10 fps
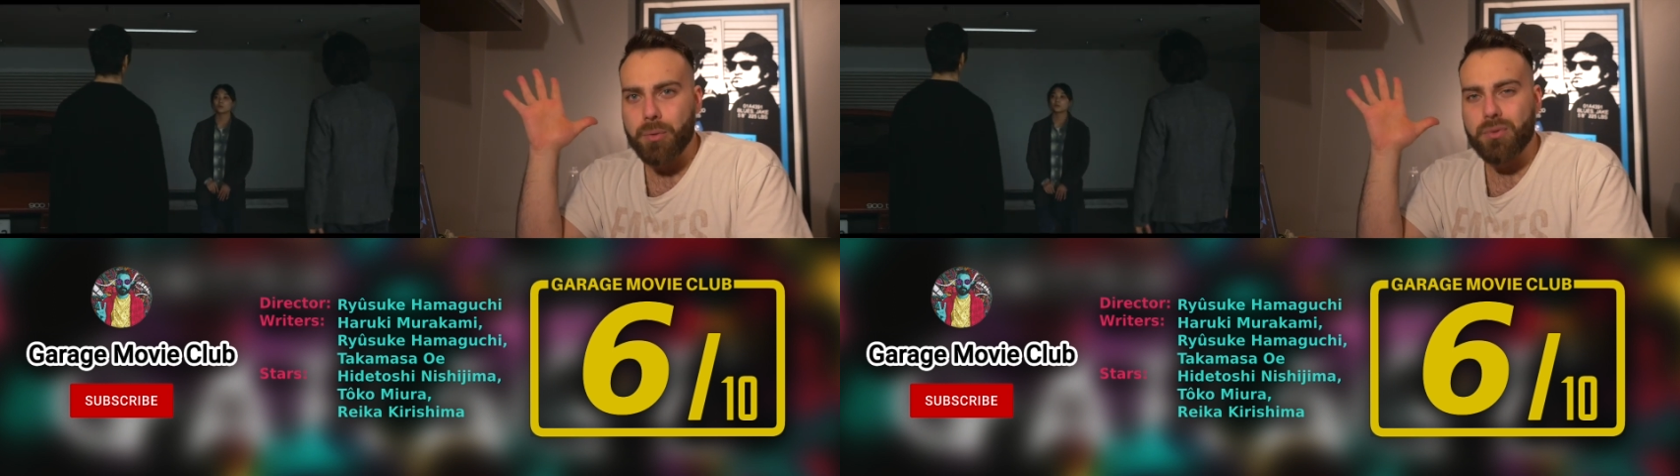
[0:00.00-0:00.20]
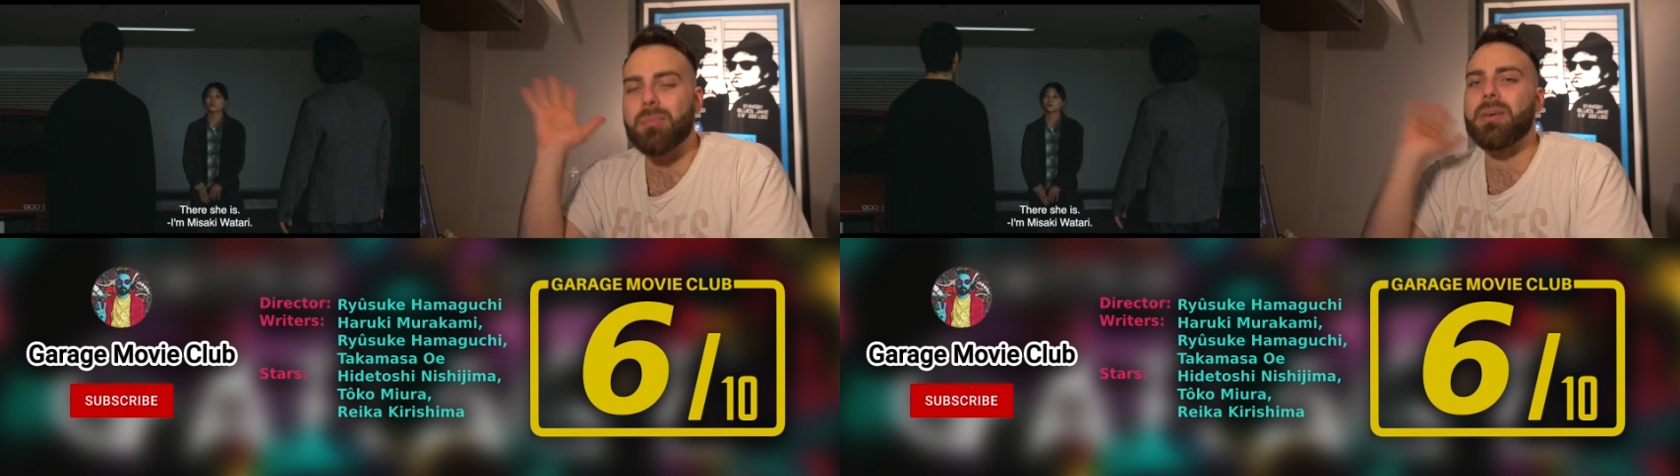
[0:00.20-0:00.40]

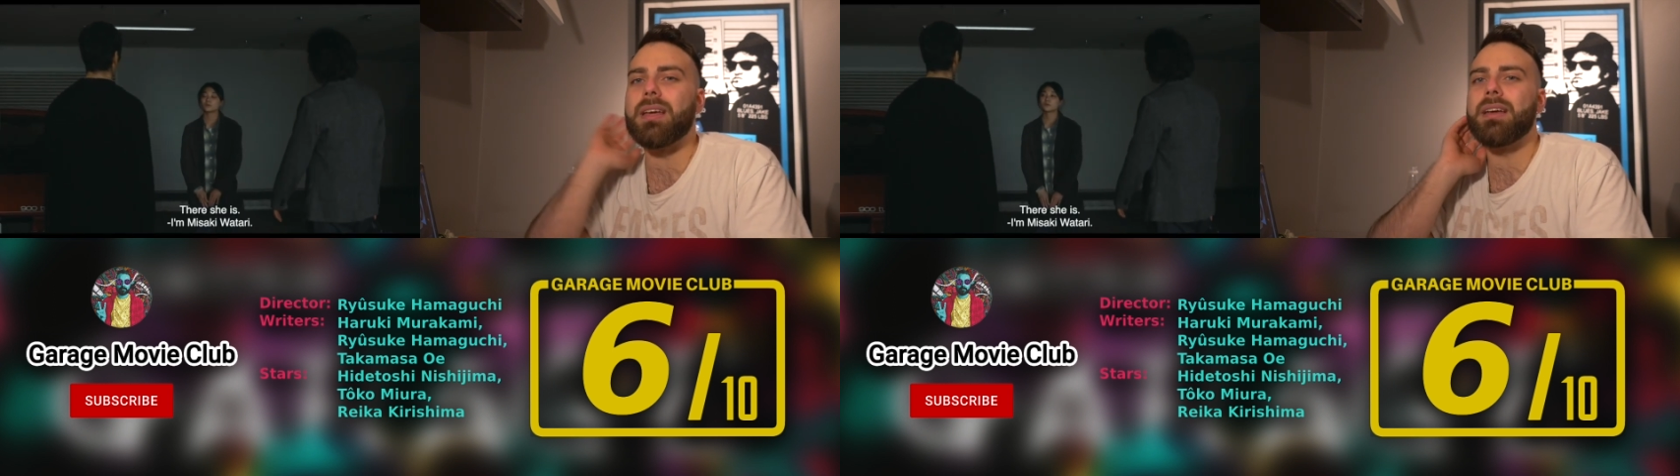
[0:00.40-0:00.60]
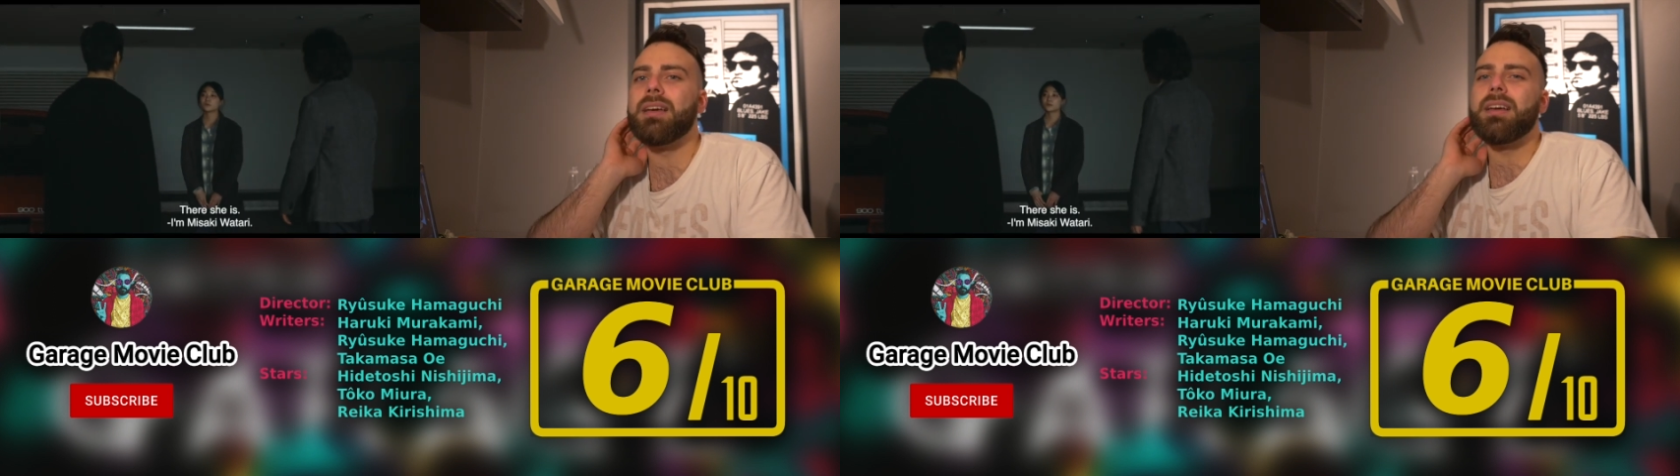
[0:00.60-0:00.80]
to
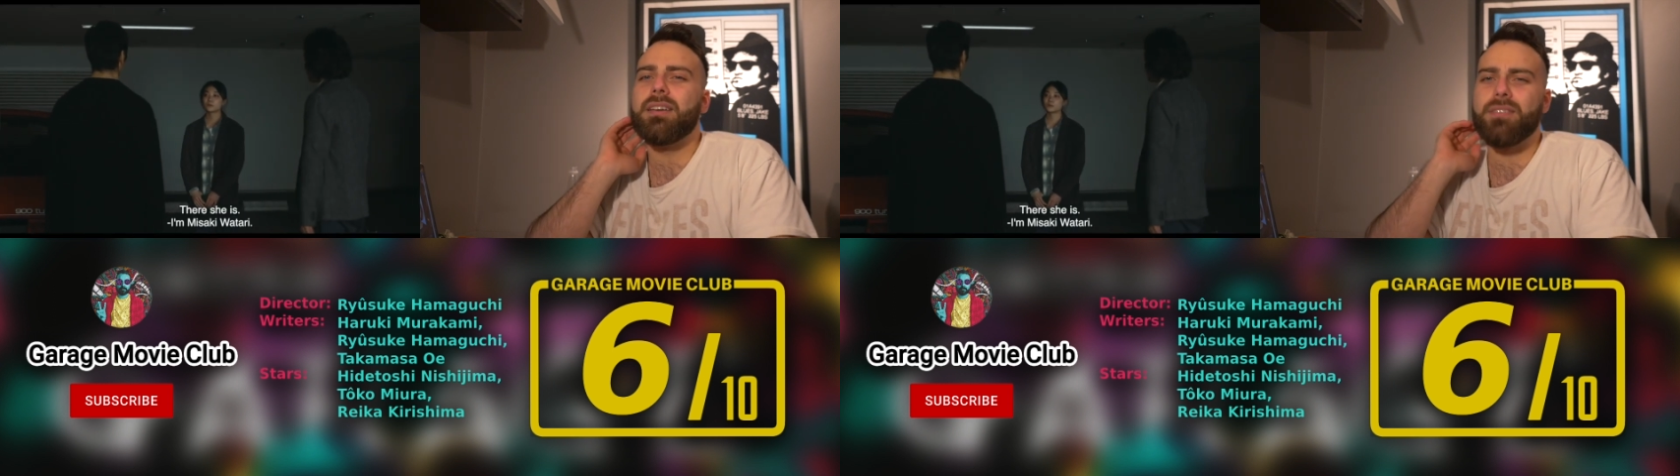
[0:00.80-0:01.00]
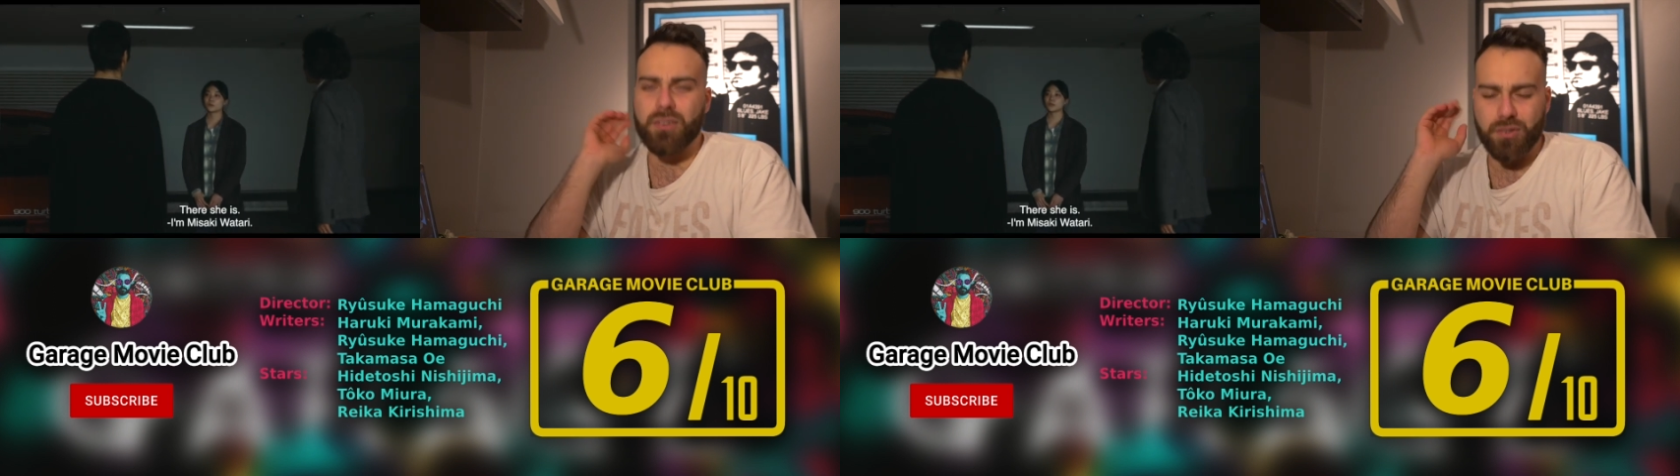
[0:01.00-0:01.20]
me.
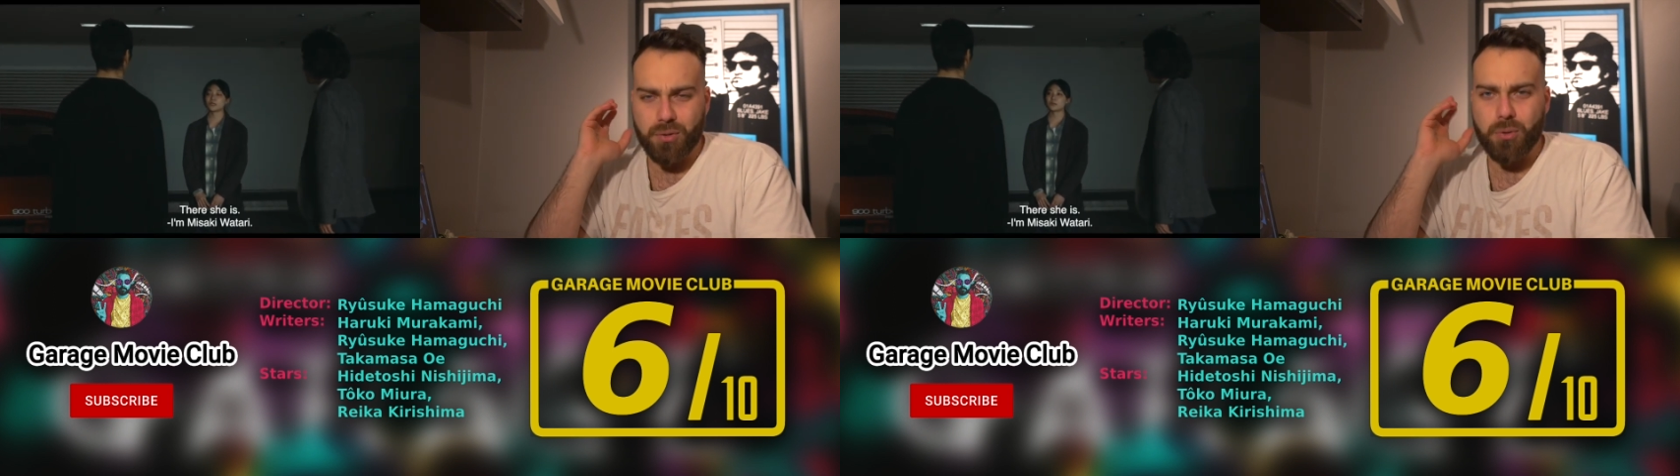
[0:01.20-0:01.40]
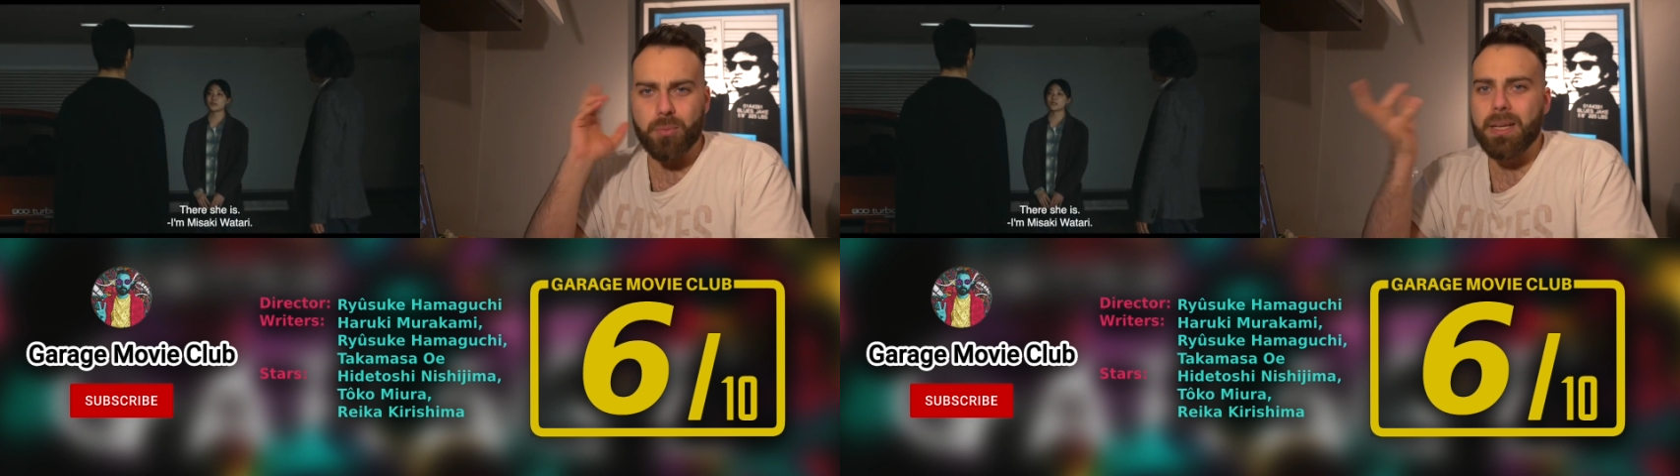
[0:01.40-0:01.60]
Felt a
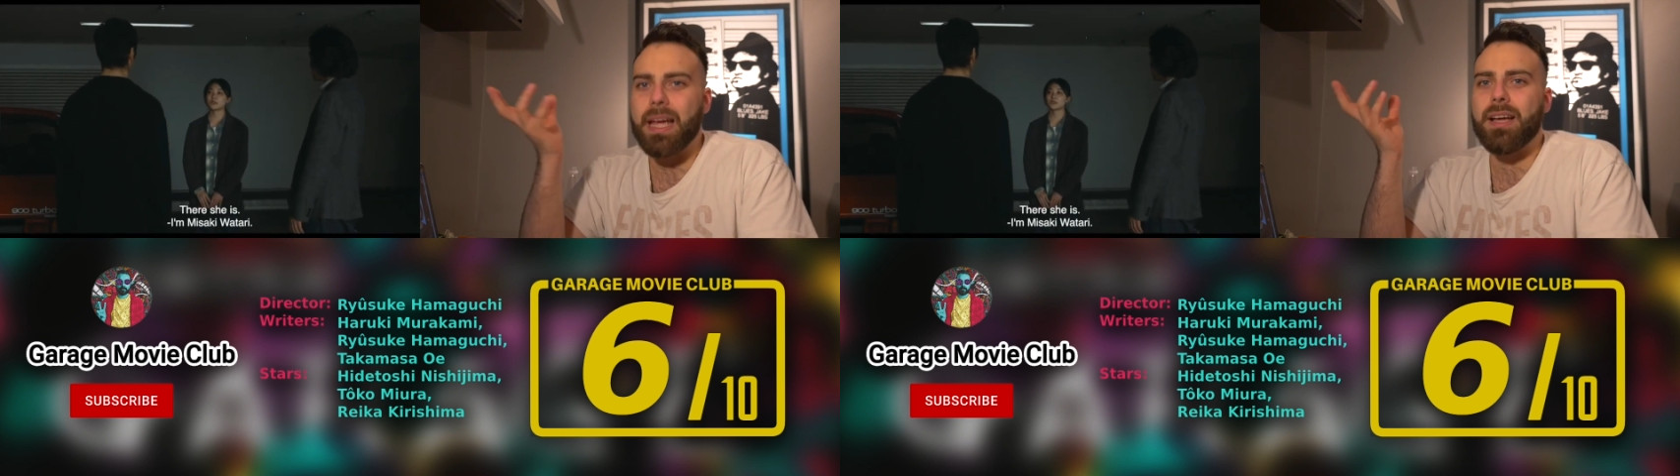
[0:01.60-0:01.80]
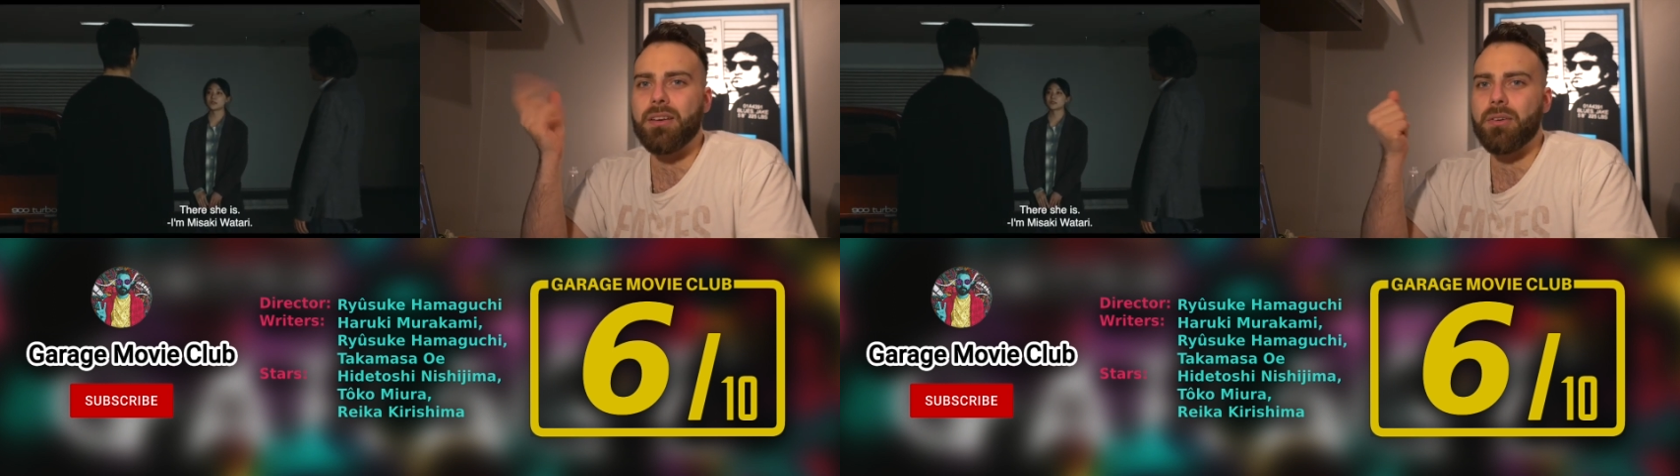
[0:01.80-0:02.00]
little
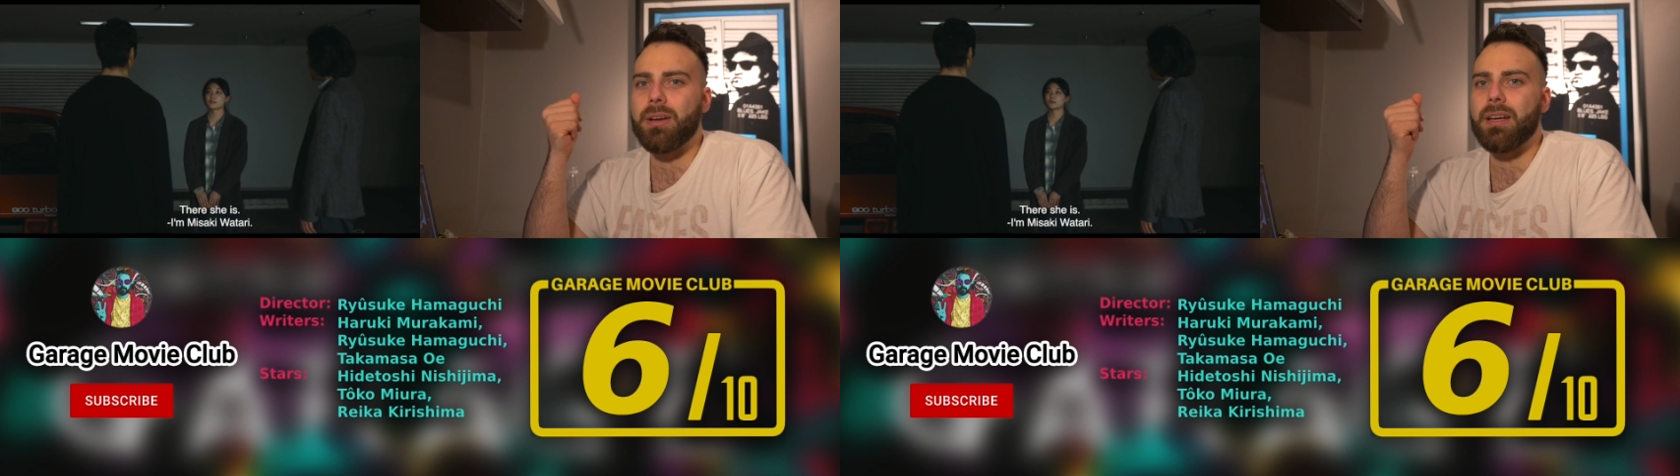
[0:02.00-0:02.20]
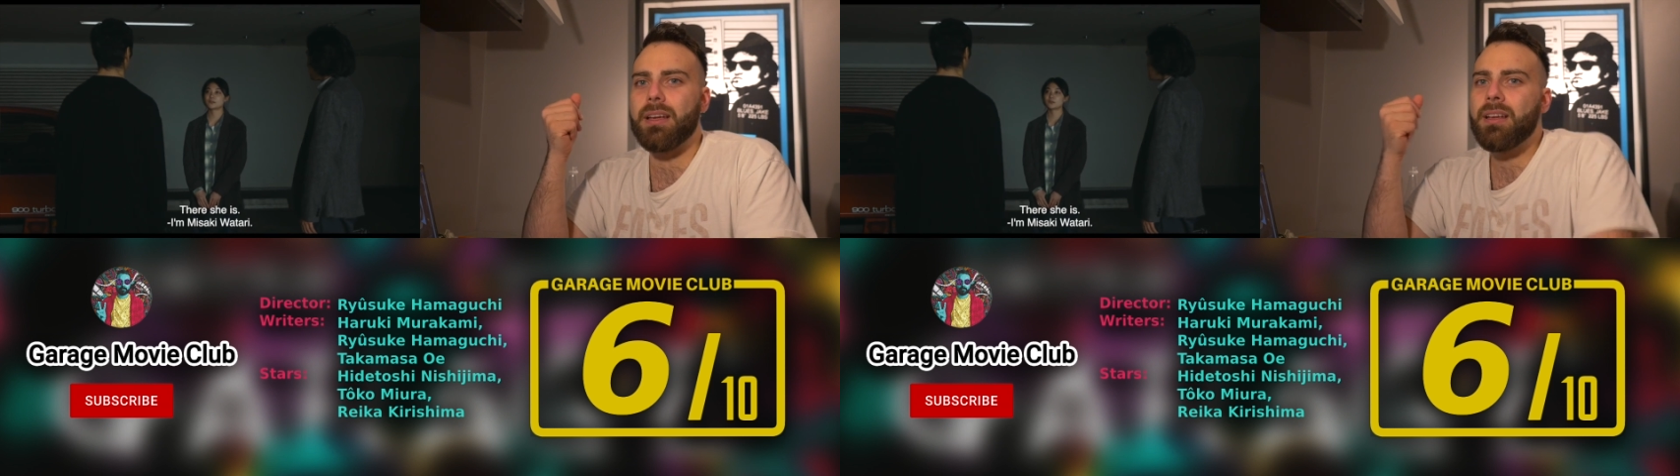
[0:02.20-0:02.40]

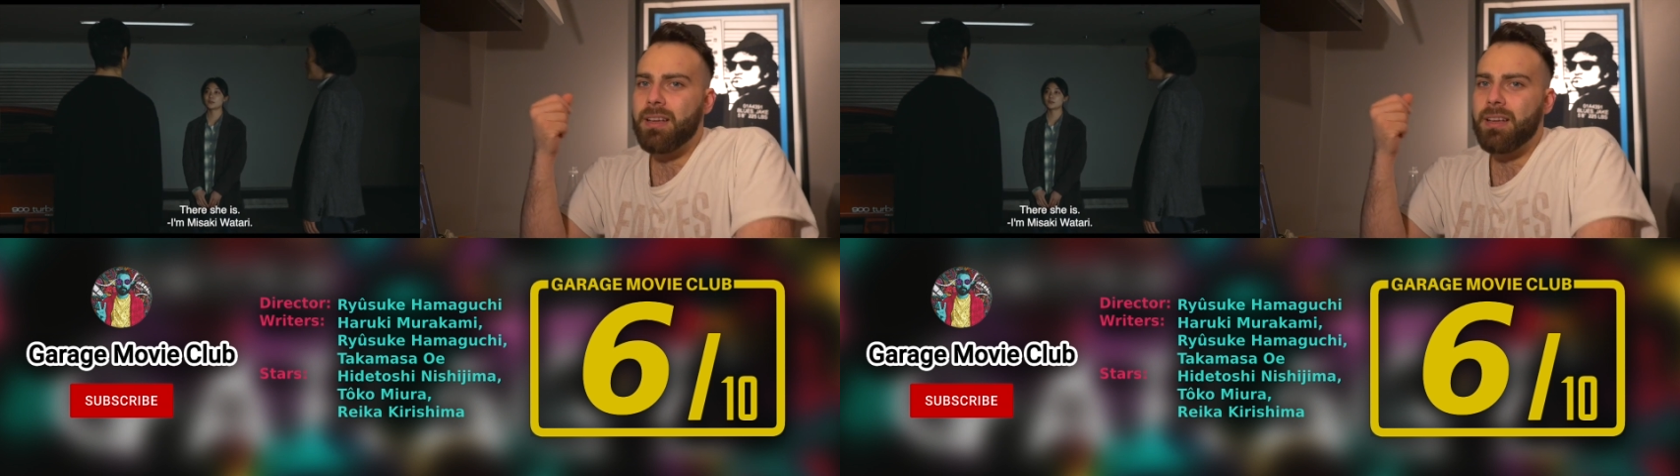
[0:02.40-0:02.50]
meandering.